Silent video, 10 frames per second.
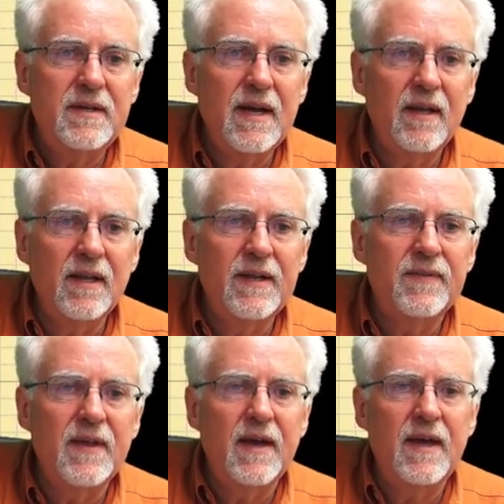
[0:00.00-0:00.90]
tell
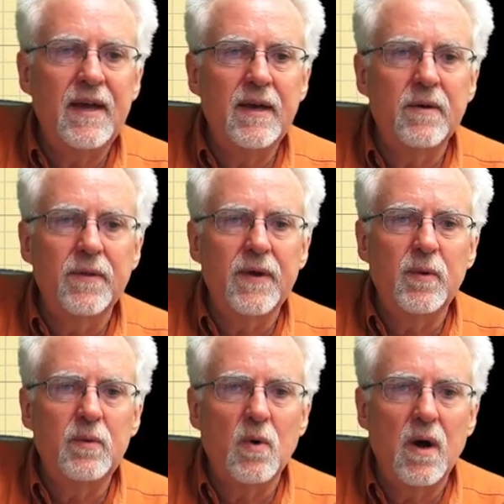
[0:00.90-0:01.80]
it the angle that
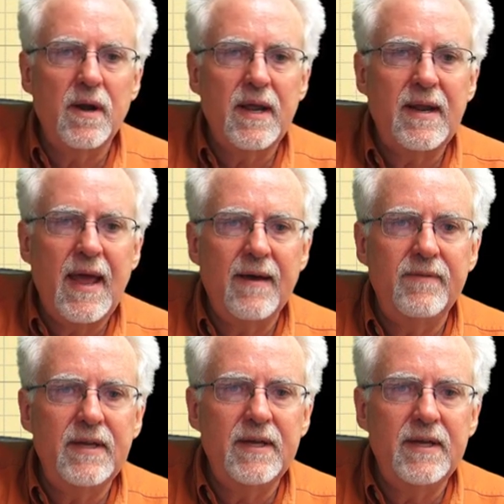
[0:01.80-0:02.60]
we want and have